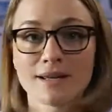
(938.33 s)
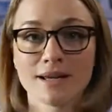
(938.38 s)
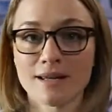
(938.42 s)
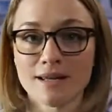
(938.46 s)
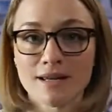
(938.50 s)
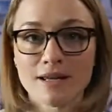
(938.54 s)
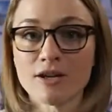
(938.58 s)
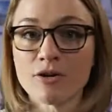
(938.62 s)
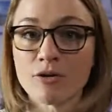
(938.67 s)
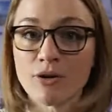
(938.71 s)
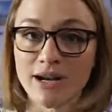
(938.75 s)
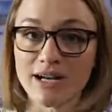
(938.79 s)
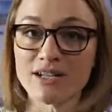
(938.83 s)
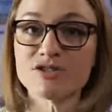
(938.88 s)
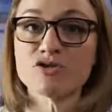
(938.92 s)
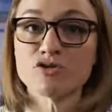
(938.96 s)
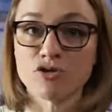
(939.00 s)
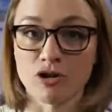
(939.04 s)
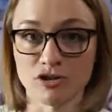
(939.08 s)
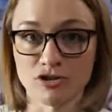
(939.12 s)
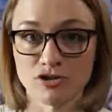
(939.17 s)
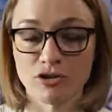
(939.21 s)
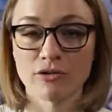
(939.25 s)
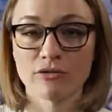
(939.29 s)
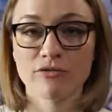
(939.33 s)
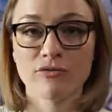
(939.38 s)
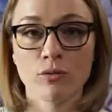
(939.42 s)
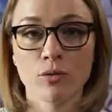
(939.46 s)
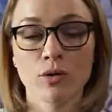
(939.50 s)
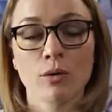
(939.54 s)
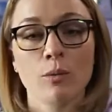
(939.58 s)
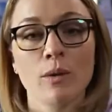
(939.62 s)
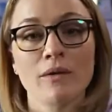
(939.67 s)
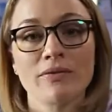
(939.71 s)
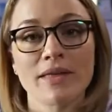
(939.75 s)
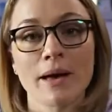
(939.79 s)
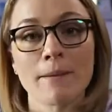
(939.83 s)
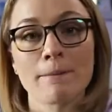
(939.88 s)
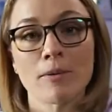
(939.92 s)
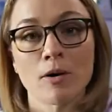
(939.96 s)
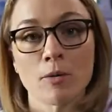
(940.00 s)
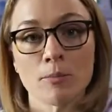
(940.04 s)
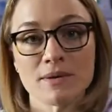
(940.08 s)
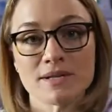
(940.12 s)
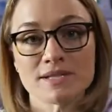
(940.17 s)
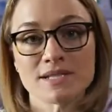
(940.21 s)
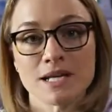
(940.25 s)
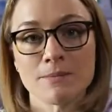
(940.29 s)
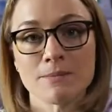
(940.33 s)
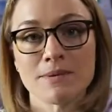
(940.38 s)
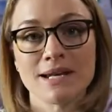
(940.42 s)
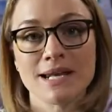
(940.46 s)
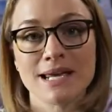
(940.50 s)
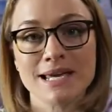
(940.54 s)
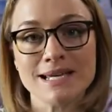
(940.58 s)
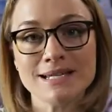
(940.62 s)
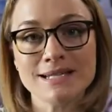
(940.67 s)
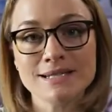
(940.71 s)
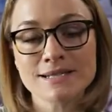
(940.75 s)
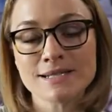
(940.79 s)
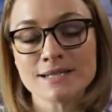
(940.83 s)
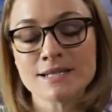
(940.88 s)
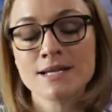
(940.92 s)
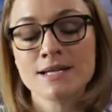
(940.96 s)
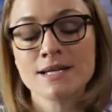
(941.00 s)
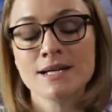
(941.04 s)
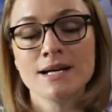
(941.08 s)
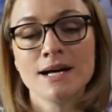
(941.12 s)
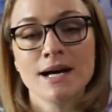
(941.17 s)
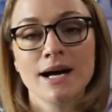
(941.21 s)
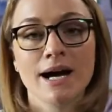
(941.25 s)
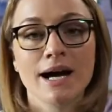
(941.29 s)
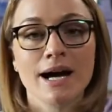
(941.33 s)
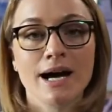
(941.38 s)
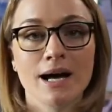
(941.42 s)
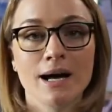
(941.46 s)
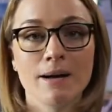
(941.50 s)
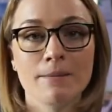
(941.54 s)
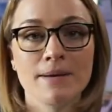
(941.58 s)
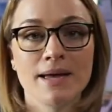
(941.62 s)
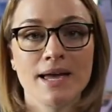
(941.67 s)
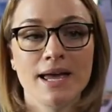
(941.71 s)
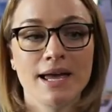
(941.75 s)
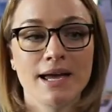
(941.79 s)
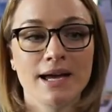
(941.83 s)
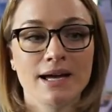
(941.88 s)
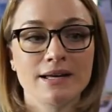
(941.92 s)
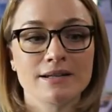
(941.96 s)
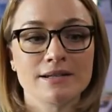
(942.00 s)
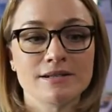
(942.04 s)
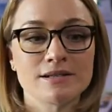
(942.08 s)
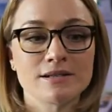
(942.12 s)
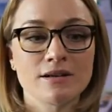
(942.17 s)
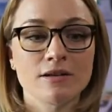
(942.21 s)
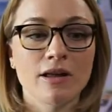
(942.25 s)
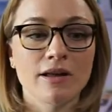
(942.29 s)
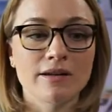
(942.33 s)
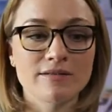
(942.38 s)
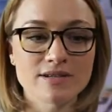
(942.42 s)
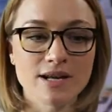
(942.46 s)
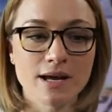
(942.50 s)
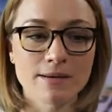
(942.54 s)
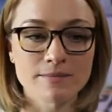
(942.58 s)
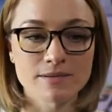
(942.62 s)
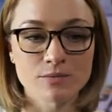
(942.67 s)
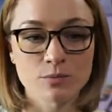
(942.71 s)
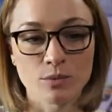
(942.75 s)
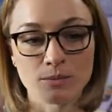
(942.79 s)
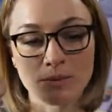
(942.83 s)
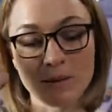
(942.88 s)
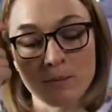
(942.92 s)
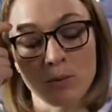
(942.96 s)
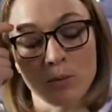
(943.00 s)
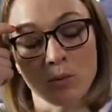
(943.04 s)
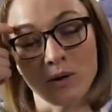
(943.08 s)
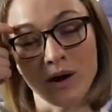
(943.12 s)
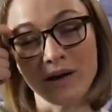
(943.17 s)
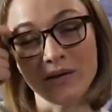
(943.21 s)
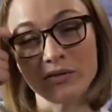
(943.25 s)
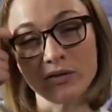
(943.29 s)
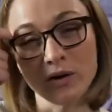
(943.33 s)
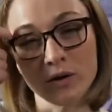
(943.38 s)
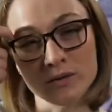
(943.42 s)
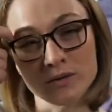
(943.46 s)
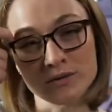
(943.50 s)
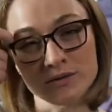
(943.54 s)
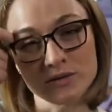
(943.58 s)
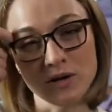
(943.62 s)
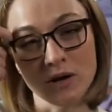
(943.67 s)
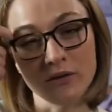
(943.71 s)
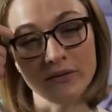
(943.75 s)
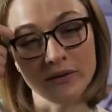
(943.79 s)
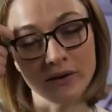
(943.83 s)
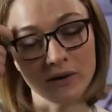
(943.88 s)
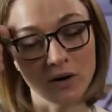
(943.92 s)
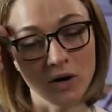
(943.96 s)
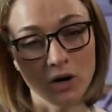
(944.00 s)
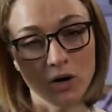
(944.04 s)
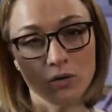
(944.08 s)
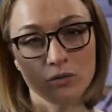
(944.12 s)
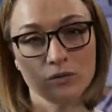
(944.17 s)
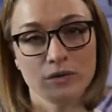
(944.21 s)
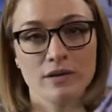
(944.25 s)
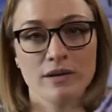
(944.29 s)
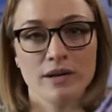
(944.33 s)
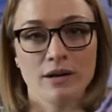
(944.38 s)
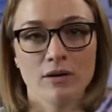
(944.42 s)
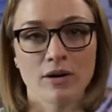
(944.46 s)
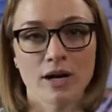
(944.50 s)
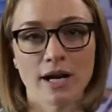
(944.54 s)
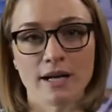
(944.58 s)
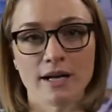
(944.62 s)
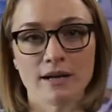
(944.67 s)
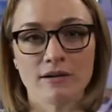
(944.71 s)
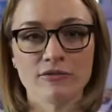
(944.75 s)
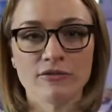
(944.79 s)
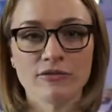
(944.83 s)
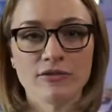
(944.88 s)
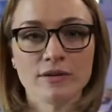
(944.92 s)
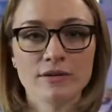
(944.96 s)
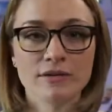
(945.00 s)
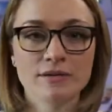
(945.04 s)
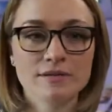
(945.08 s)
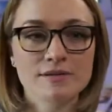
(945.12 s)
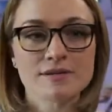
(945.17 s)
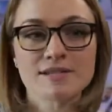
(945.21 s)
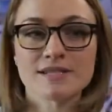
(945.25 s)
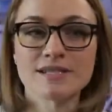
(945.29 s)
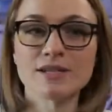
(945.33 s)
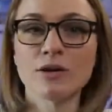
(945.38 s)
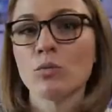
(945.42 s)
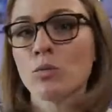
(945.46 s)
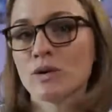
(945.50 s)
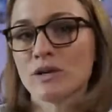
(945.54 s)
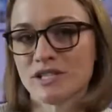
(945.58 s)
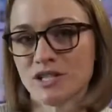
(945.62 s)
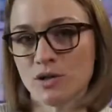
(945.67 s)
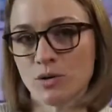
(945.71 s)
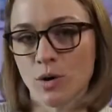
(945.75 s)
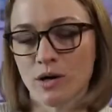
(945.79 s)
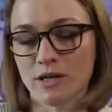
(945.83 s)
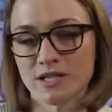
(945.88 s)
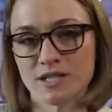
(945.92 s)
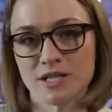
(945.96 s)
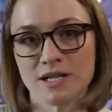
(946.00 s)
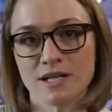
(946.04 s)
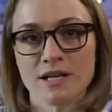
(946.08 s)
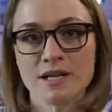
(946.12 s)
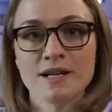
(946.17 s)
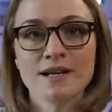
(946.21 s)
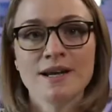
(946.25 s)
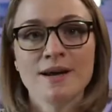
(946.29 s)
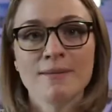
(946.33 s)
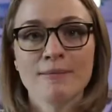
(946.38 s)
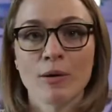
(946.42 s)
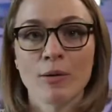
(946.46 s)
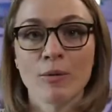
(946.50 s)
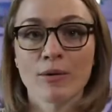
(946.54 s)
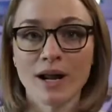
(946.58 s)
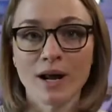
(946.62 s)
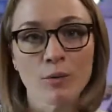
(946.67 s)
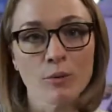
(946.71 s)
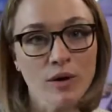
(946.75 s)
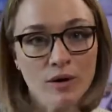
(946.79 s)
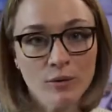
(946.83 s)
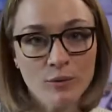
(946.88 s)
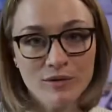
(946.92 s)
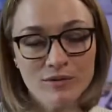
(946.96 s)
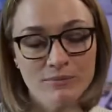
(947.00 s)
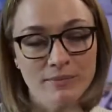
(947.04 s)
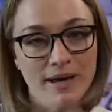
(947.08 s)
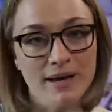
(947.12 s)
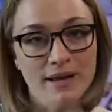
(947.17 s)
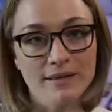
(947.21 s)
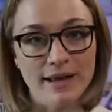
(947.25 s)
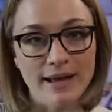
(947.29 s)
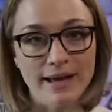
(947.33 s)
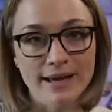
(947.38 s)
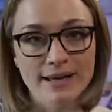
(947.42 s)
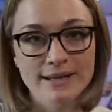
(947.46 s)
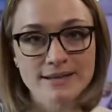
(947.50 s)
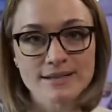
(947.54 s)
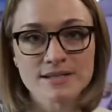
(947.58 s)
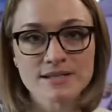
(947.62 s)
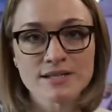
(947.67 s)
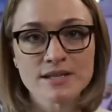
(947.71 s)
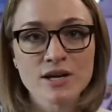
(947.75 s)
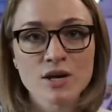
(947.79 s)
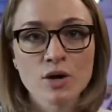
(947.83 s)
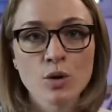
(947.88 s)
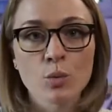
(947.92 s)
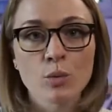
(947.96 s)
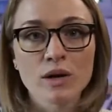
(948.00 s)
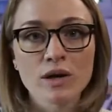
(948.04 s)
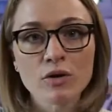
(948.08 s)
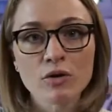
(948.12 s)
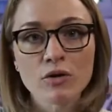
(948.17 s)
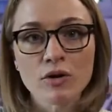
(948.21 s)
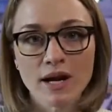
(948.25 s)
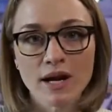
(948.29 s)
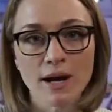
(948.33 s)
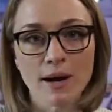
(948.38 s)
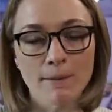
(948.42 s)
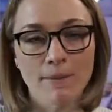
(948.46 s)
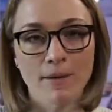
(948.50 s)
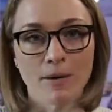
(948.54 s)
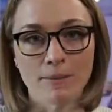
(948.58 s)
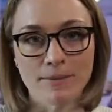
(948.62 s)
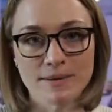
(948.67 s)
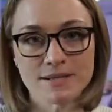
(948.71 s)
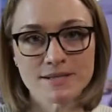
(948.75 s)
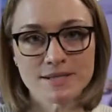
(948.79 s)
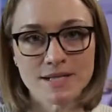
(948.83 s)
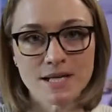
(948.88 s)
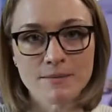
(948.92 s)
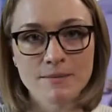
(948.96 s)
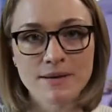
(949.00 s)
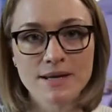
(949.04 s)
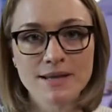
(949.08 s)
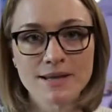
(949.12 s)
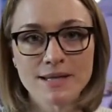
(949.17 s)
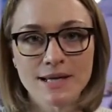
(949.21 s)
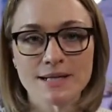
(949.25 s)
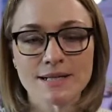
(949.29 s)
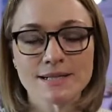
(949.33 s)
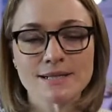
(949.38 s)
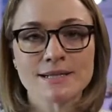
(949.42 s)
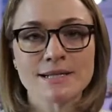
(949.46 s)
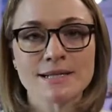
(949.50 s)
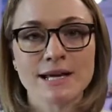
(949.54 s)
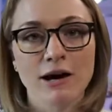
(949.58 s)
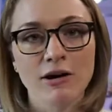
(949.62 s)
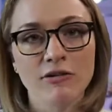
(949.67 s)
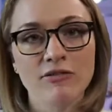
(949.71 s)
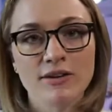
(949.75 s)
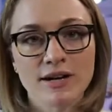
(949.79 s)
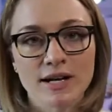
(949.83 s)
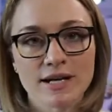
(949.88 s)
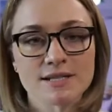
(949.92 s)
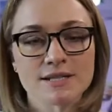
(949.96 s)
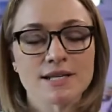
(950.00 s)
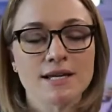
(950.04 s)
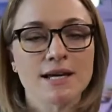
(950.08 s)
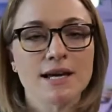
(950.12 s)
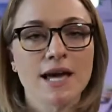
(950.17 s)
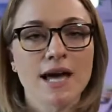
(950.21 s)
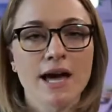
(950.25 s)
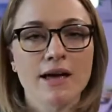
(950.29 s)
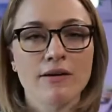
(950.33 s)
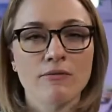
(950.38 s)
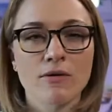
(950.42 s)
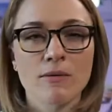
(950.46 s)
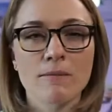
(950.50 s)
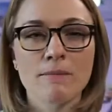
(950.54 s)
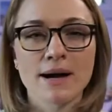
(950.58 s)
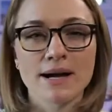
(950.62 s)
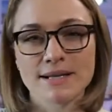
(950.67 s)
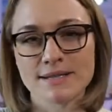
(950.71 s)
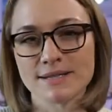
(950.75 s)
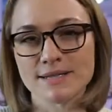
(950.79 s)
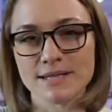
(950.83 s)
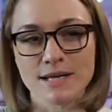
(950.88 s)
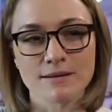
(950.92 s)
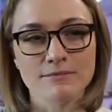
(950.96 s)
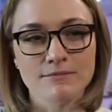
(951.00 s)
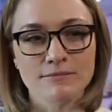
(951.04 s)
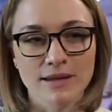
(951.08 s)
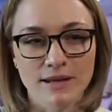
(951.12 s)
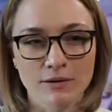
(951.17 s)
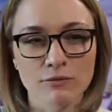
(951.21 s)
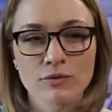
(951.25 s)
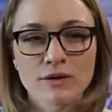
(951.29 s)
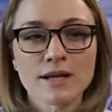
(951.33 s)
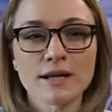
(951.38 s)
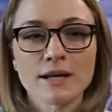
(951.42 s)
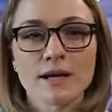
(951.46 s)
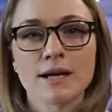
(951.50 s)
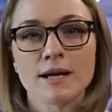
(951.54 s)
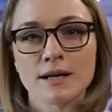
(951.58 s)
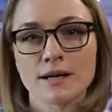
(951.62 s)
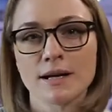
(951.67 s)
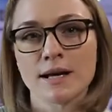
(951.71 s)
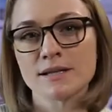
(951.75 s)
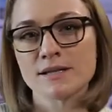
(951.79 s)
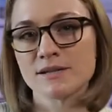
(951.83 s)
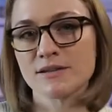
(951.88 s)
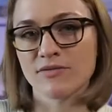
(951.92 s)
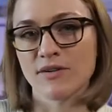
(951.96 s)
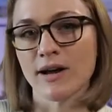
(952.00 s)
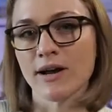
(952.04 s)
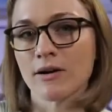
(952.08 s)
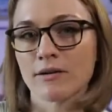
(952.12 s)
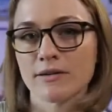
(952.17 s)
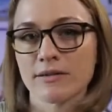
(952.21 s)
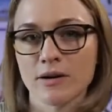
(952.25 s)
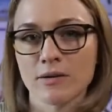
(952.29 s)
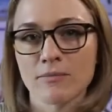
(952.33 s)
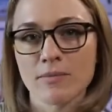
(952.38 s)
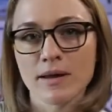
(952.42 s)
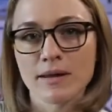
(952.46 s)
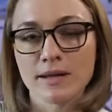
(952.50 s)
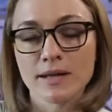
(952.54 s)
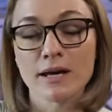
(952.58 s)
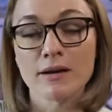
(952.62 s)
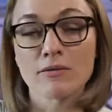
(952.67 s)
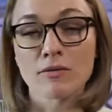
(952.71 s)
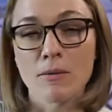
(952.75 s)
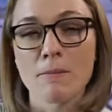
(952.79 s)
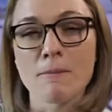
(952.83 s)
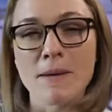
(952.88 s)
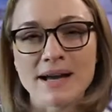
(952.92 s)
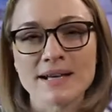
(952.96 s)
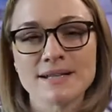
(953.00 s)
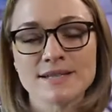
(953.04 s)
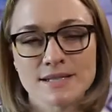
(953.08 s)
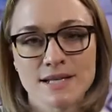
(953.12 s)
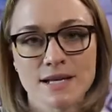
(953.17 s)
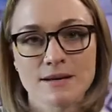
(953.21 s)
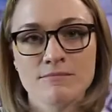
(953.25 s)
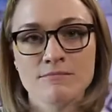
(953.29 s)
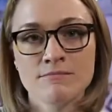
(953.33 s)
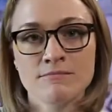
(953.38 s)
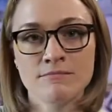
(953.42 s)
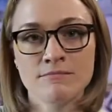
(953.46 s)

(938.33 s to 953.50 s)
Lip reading: create a structure for what that purpose statement is. And a lot of times when people write those on their own, they're kind of still wishy-washy. But when I work with my clients, we create a purpose statement that is galvanizing and reminds them, like really ignites a fire in their belly and reminds them,